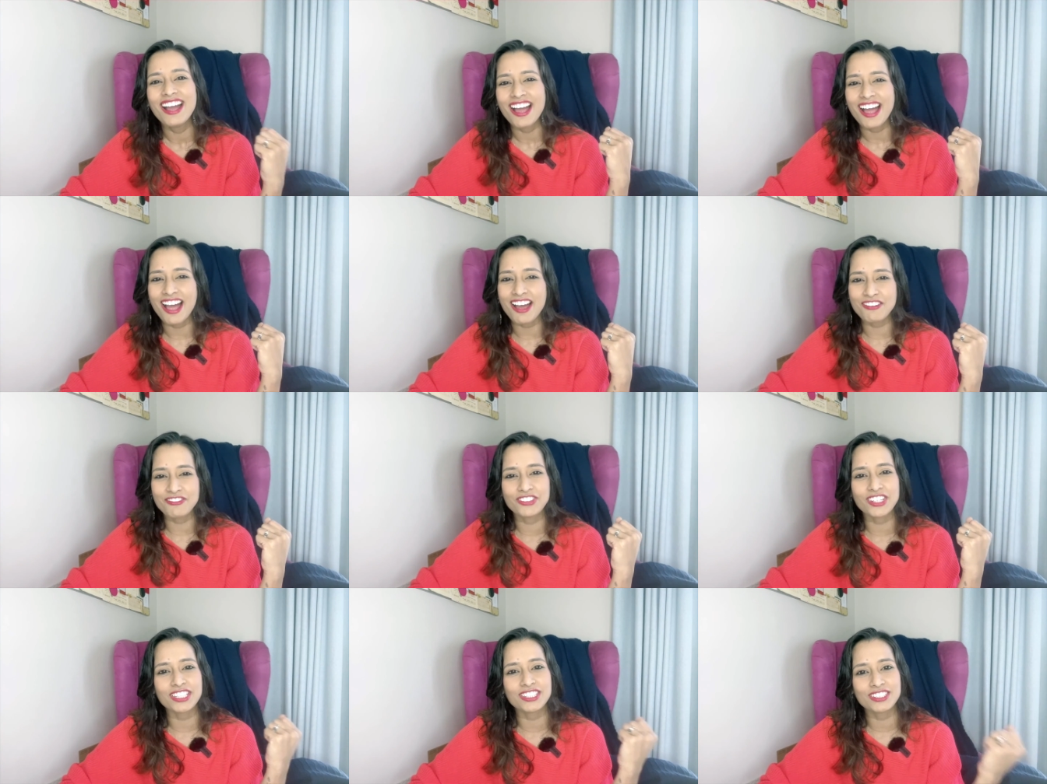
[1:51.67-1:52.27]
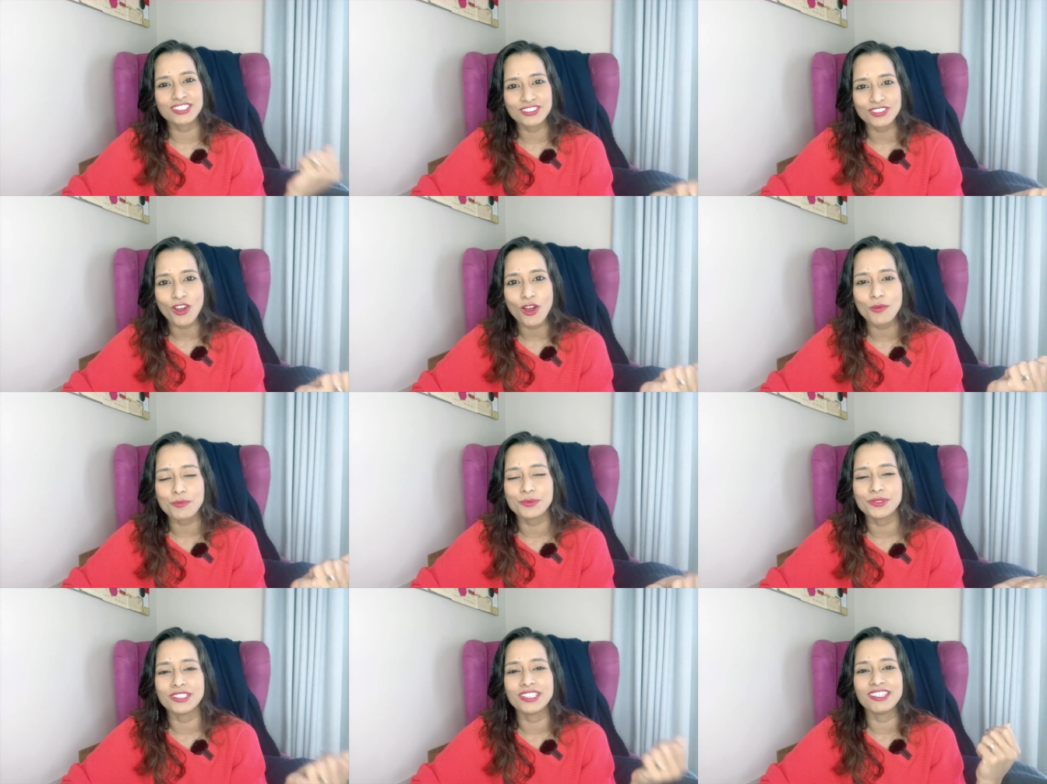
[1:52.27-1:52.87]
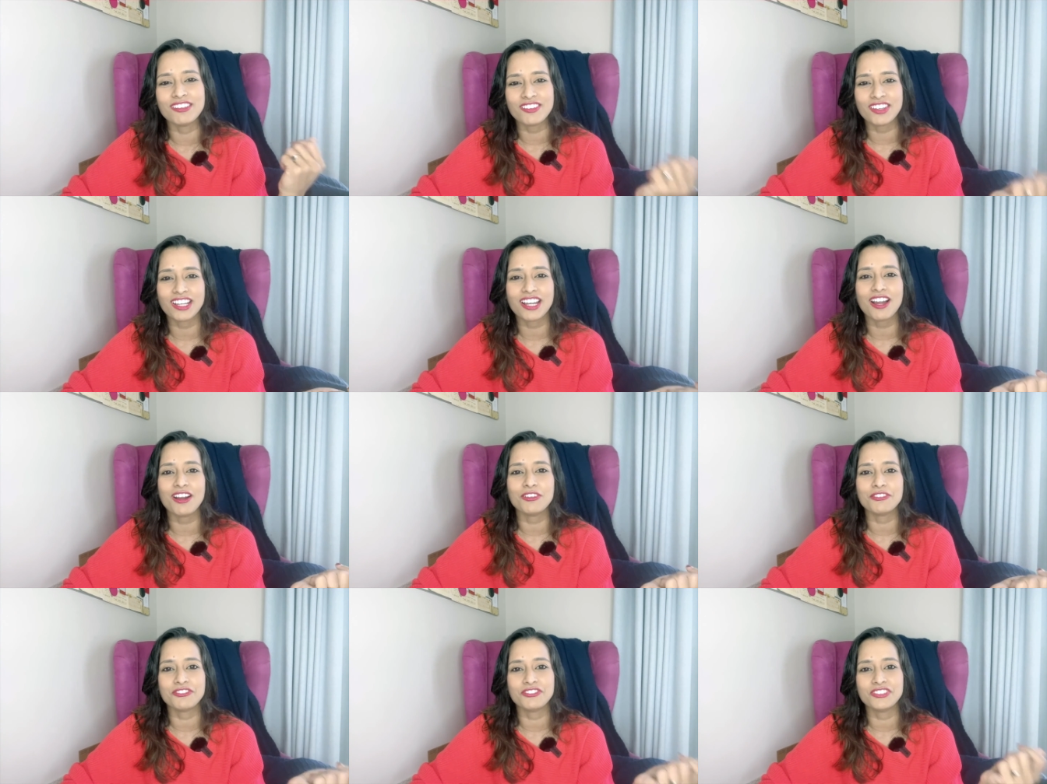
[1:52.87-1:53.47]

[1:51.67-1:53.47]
have they stopped giving out